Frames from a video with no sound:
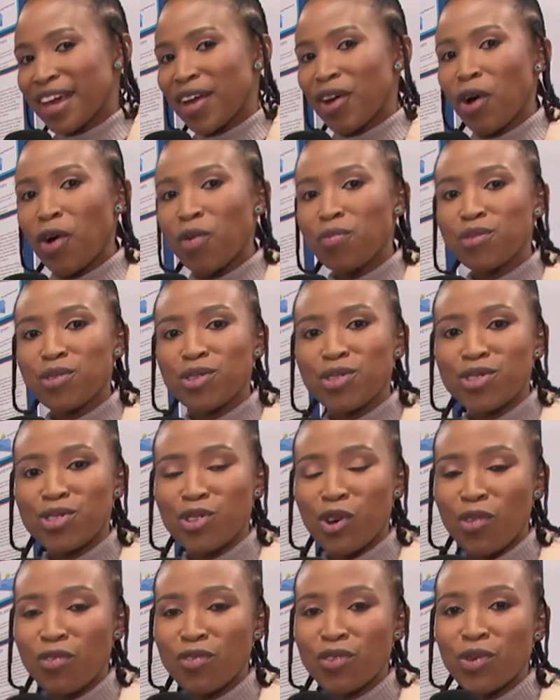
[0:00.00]
say they hope
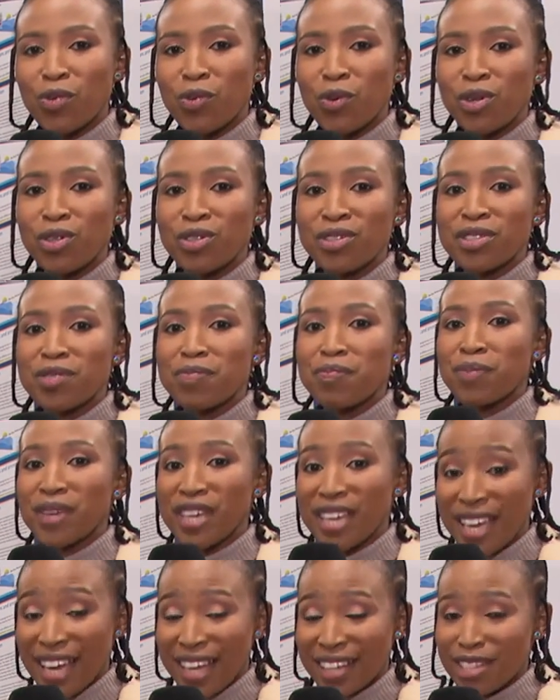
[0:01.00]
to solve the world's
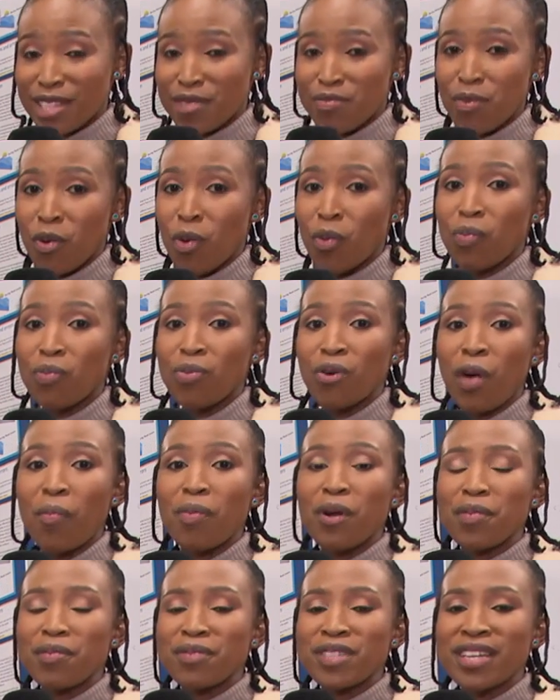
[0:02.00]
big and small
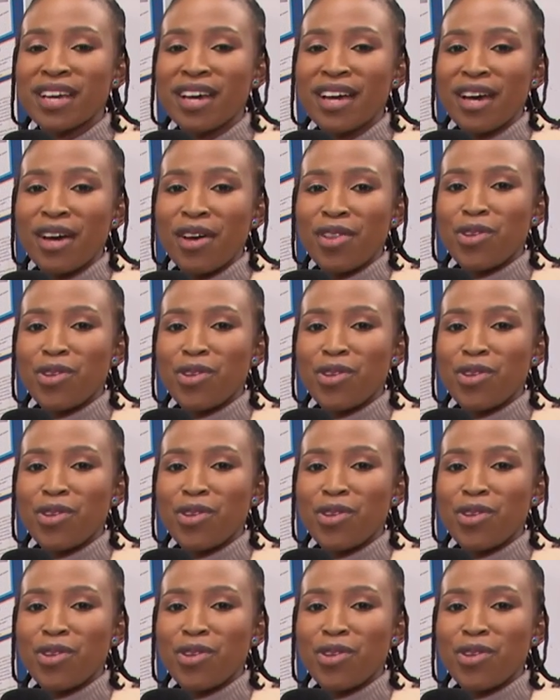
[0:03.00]
problems